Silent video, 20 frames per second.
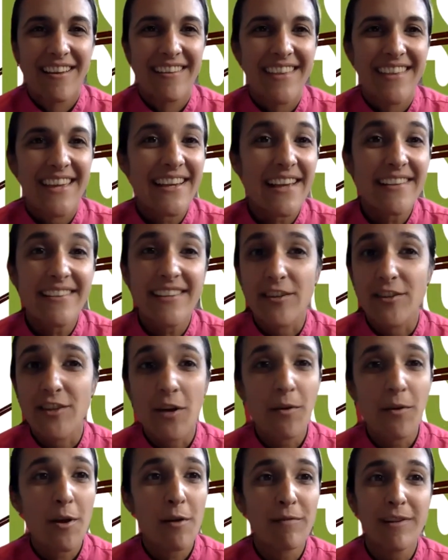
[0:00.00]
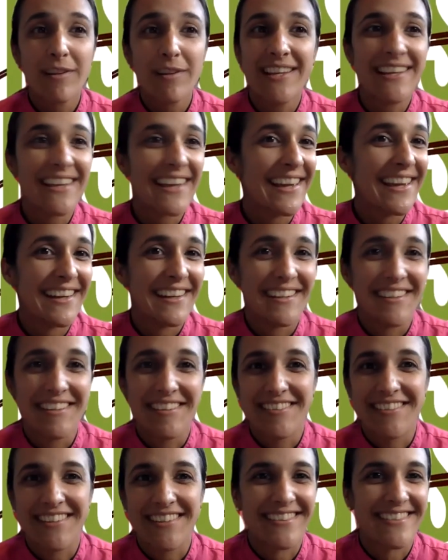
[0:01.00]
Like I said, don't overthink it.
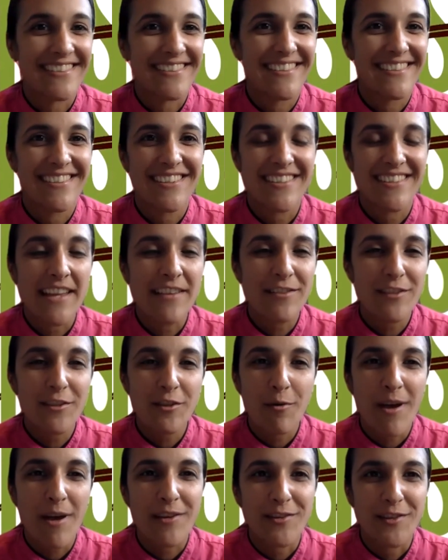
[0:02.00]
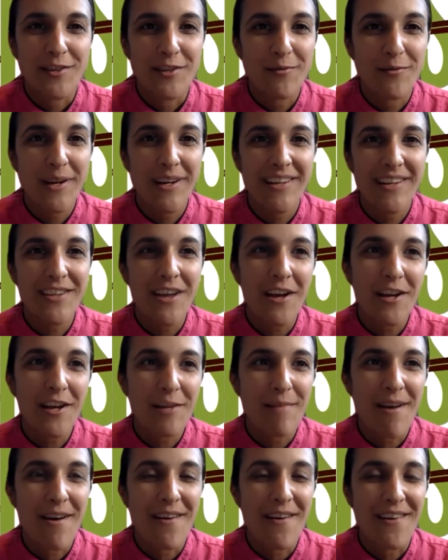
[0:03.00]
Just just answer the questions. We're going to talk
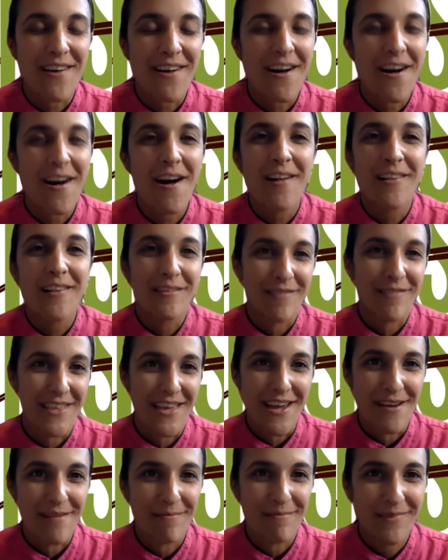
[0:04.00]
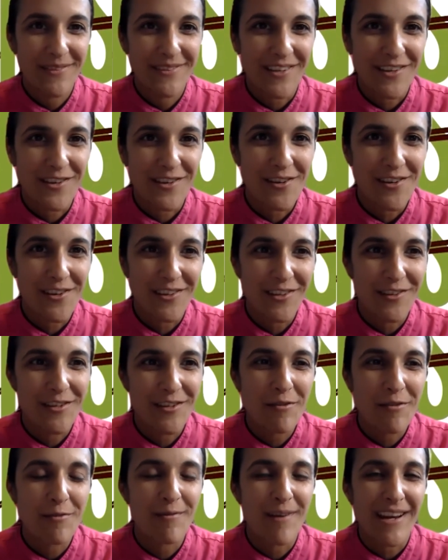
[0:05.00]
about all of them, so you'll you'll
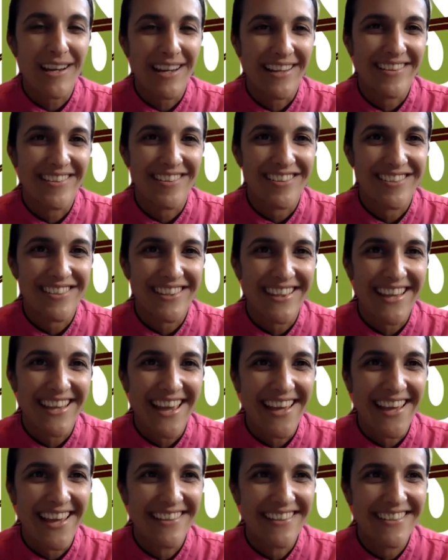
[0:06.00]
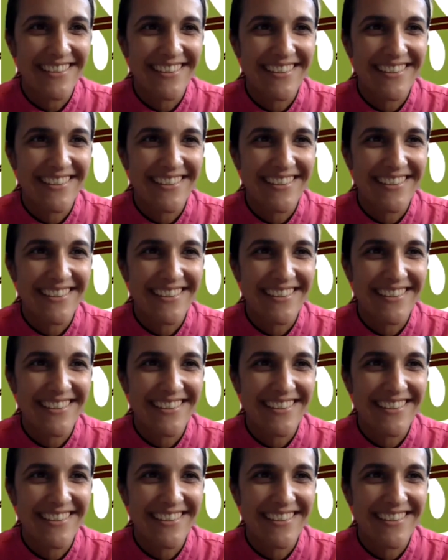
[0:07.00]
know the right answers at the end.